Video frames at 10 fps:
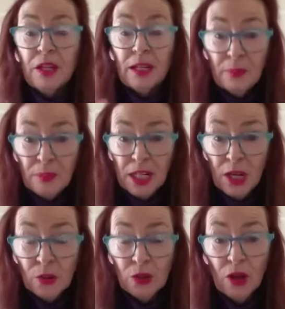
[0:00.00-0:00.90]
Let me
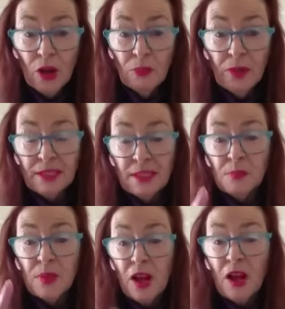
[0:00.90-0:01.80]
know in the comments,
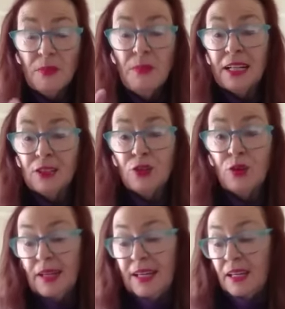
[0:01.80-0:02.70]
but I'm
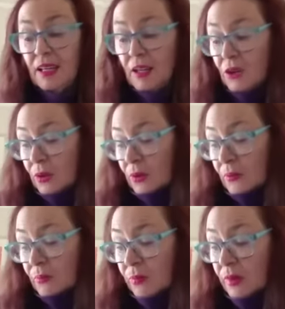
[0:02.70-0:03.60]
actually
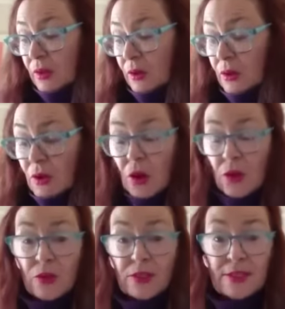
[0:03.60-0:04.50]

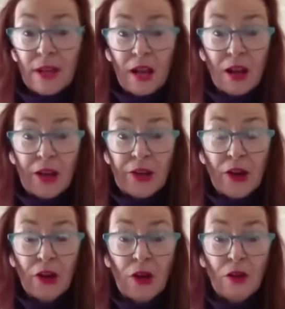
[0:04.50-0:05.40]
on the
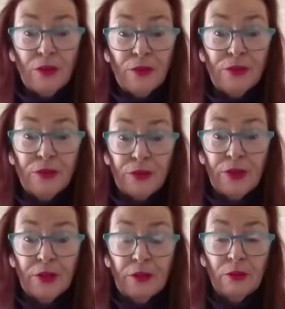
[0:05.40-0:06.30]
side of
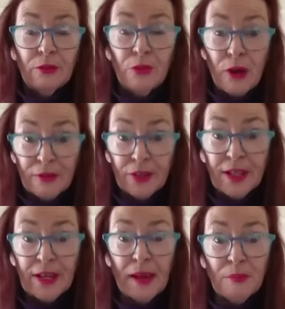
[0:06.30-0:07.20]
roughing
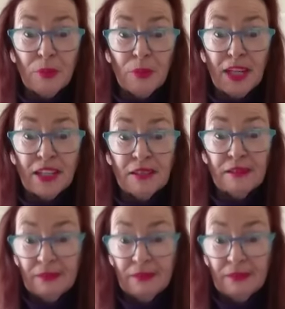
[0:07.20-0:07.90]
it up a bit.